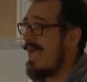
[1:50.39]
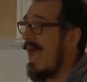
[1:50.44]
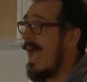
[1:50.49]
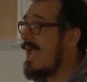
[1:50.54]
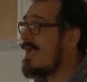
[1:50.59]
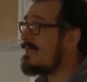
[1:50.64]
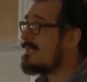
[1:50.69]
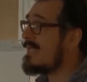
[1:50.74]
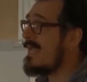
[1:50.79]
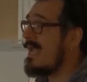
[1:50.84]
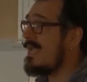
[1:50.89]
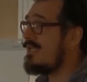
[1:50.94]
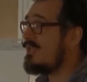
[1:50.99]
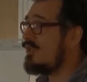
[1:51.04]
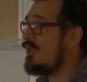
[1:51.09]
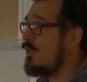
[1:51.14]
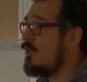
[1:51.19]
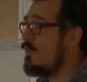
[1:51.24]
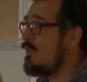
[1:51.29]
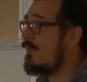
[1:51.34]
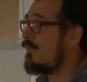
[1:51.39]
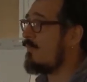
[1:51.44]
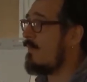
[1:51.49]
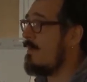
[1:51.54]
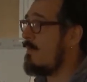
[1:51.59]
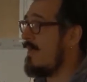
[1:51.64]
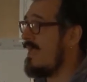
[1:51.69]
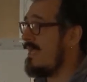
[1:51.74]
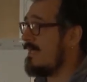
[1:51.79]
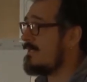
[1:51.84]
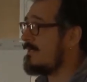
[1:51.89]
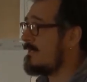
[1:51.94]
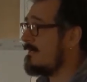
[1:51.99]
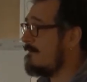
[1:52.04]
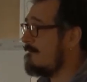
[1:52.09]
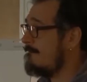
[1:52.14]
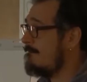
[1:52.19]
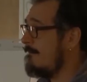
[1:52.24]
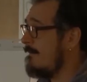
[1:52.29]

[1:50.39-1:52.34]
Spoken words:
I say 2 to 3 weeks.